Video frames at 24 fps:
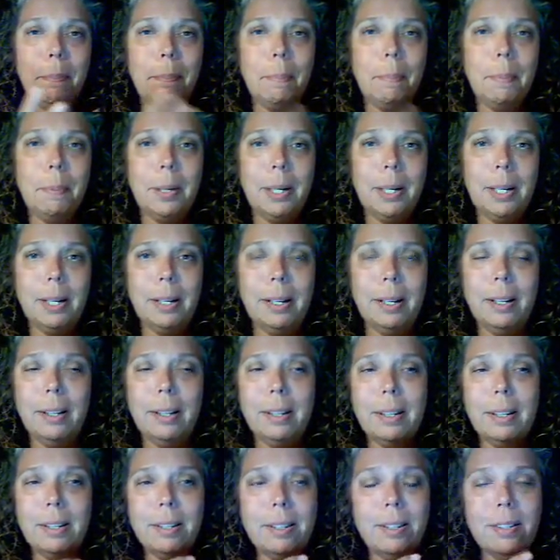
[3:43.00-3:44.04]
But
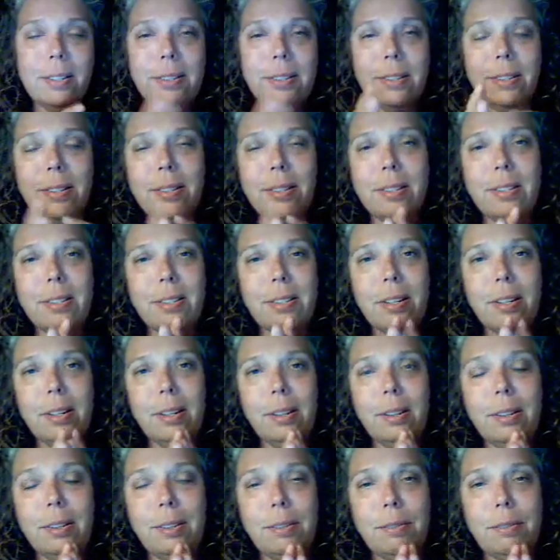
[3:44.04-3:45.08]
this is a
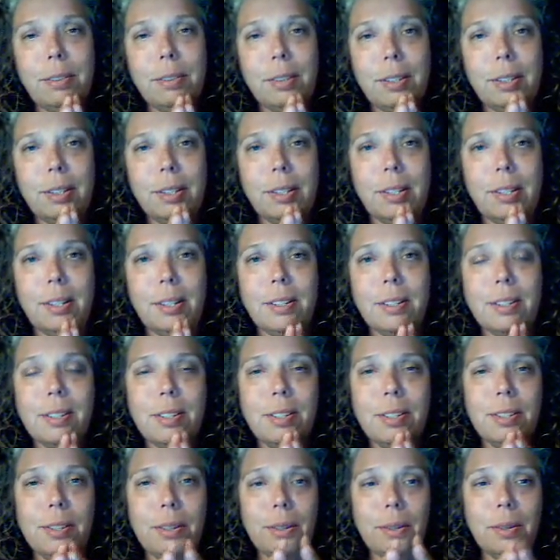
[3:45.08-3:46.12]
little different.
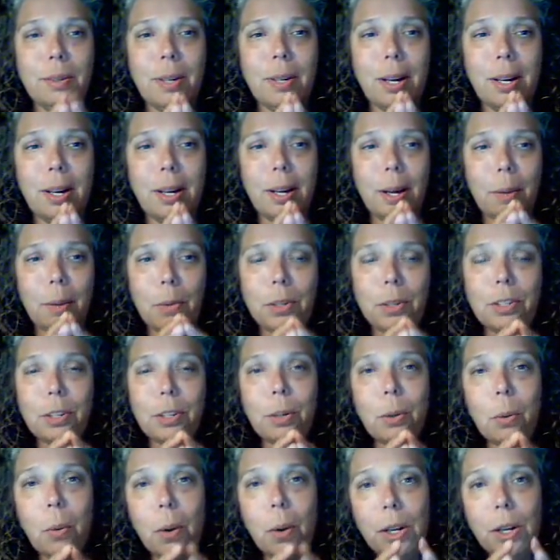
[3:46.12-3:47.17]
So I
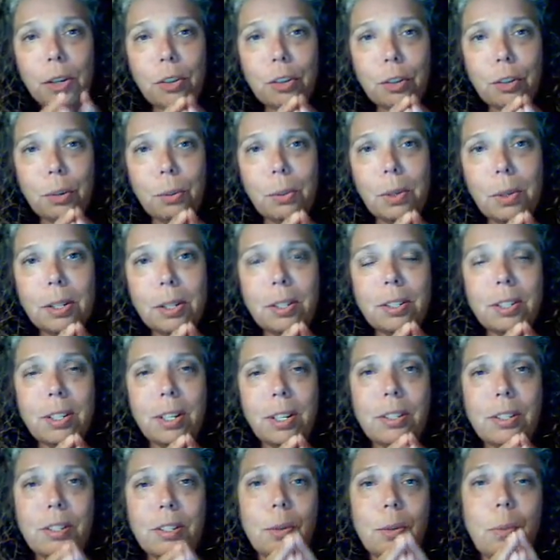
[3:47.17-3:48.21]
wasn't quite sure what to
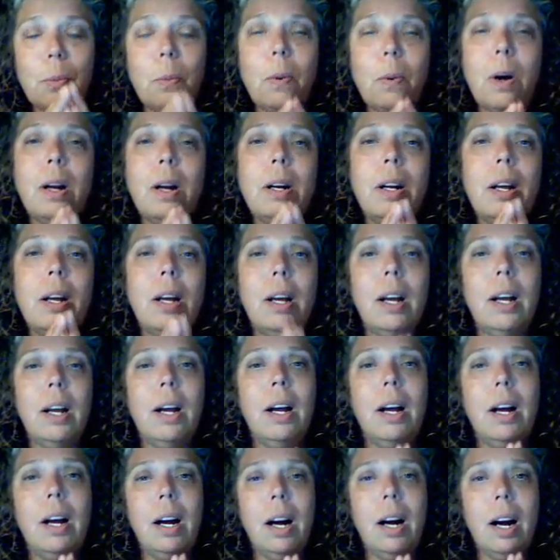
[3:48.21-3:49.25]
say. So what
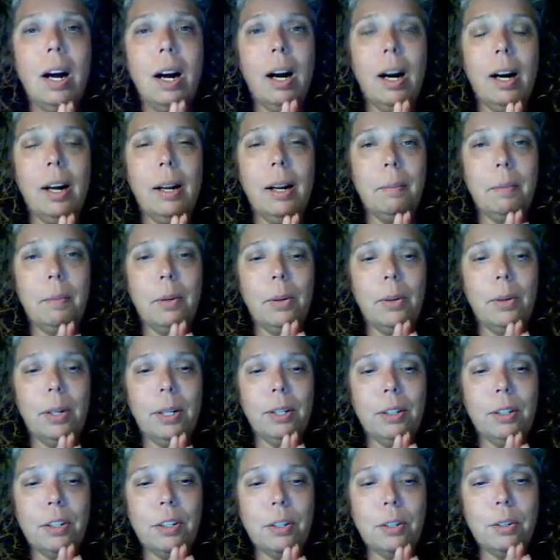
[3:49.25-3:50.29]
I'm
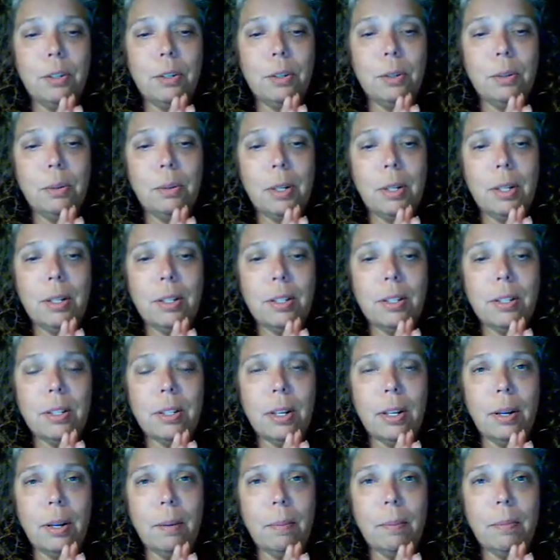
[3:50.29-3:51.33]
going to do is
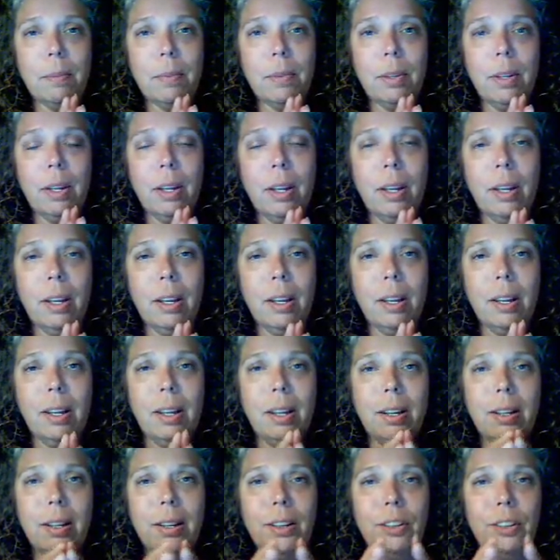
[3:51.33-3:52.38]

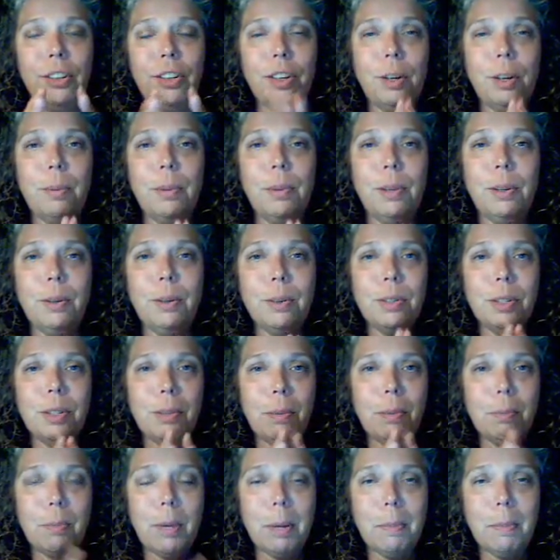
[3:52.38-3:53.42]
share with you some
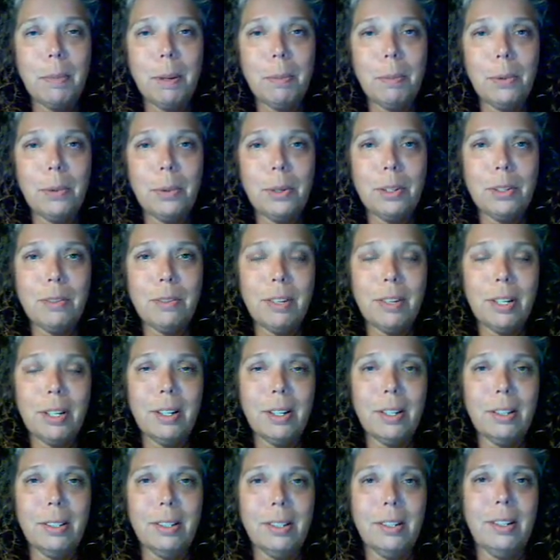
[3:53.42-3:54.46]
of my memories of
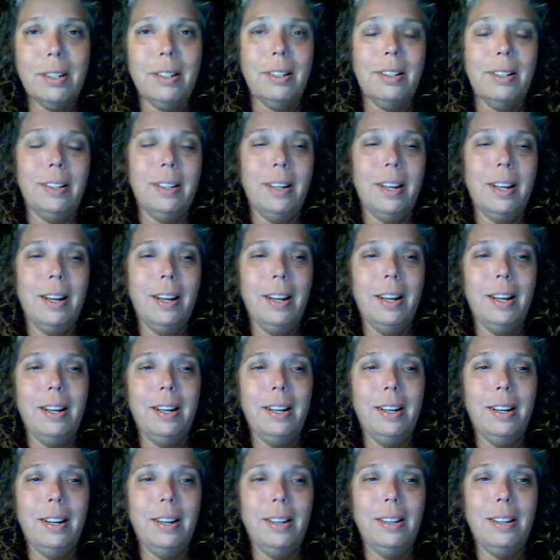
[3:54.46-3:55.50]
England, and
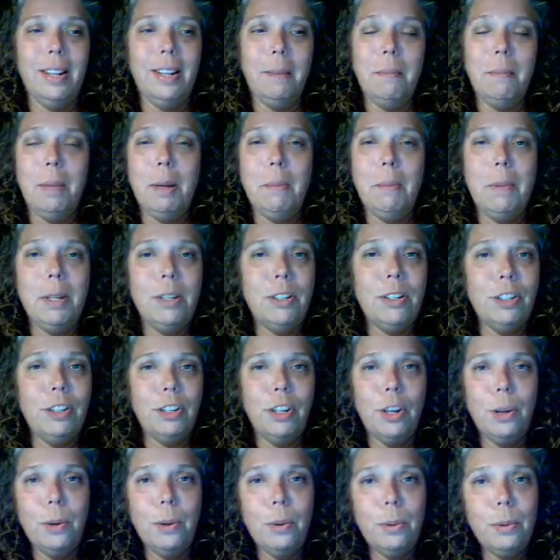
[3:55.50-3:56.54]
they may be
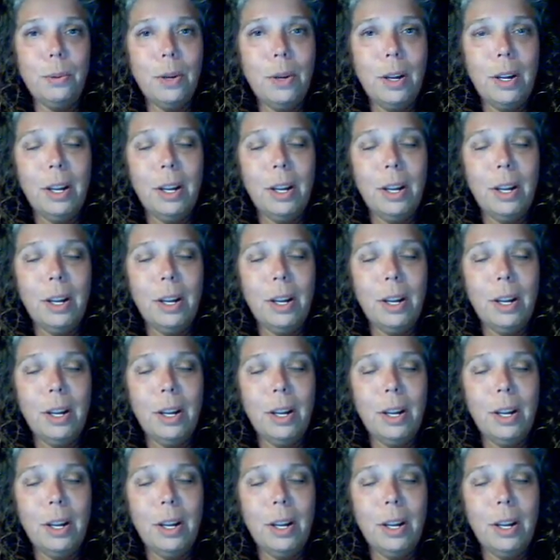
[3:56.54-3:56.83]
skewed.